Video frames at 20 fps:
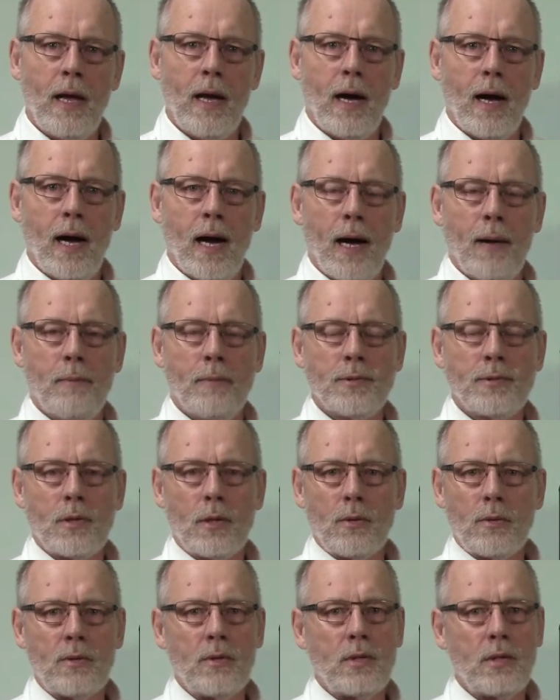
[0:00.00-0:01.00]
Um,
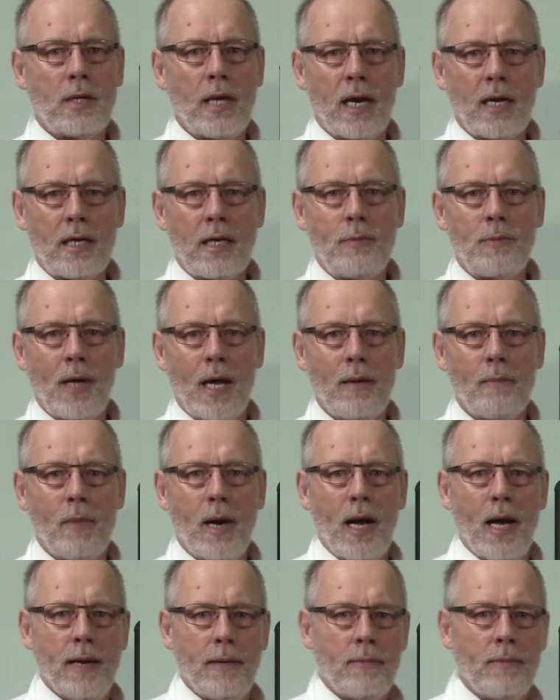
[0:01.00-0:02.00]
so you got to keep that in
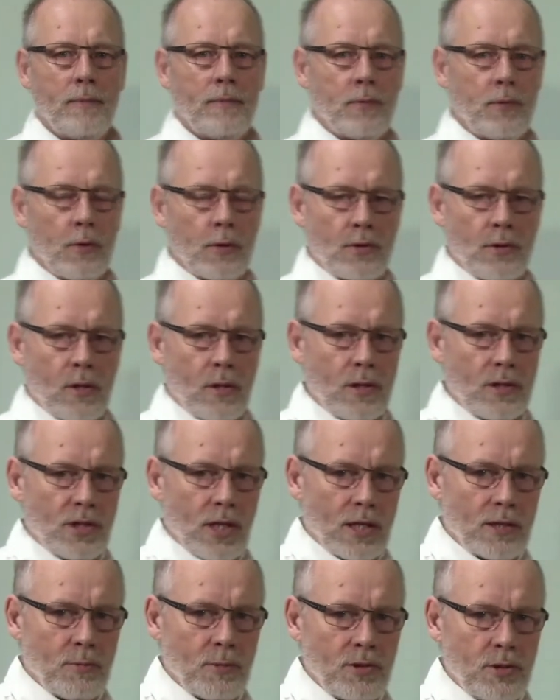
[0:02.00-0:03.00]
mind. Those are the
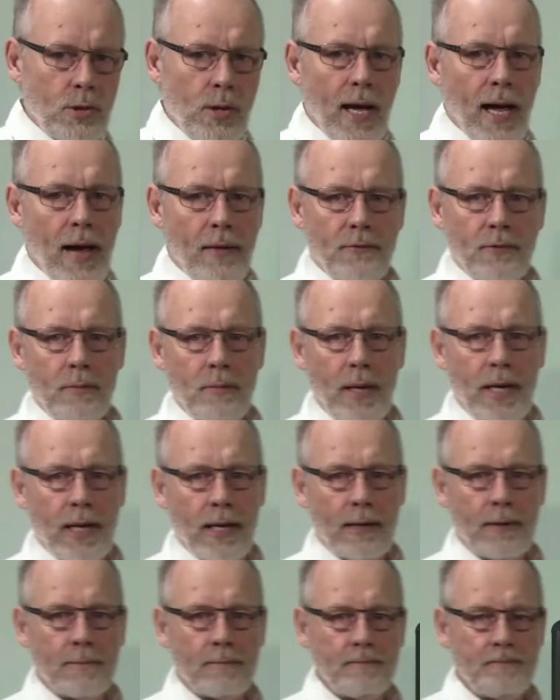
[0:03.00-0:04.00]
adjustments you have to make.